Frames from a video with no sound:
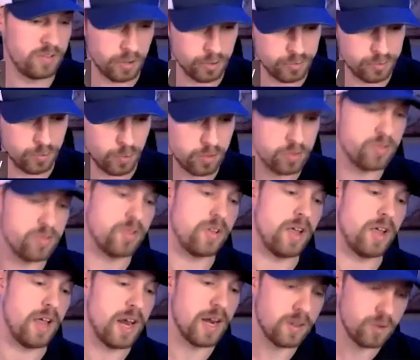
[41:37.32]
Salesforce
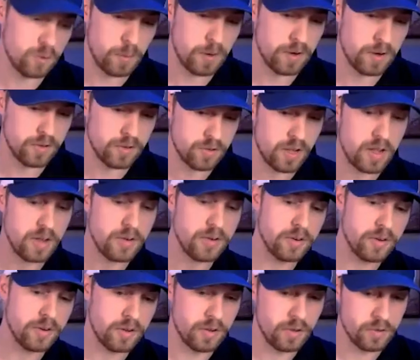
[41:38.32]
and Experience
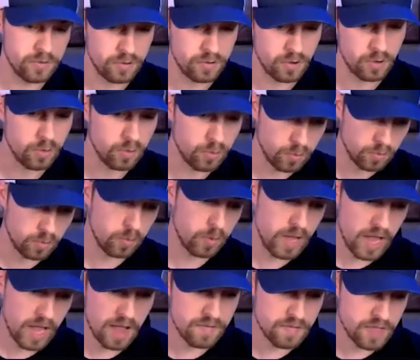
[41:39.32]
Cloud. So
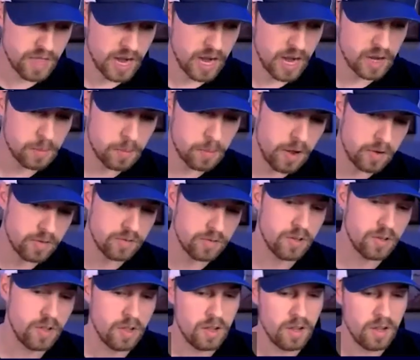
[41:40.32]
we have that out of the box.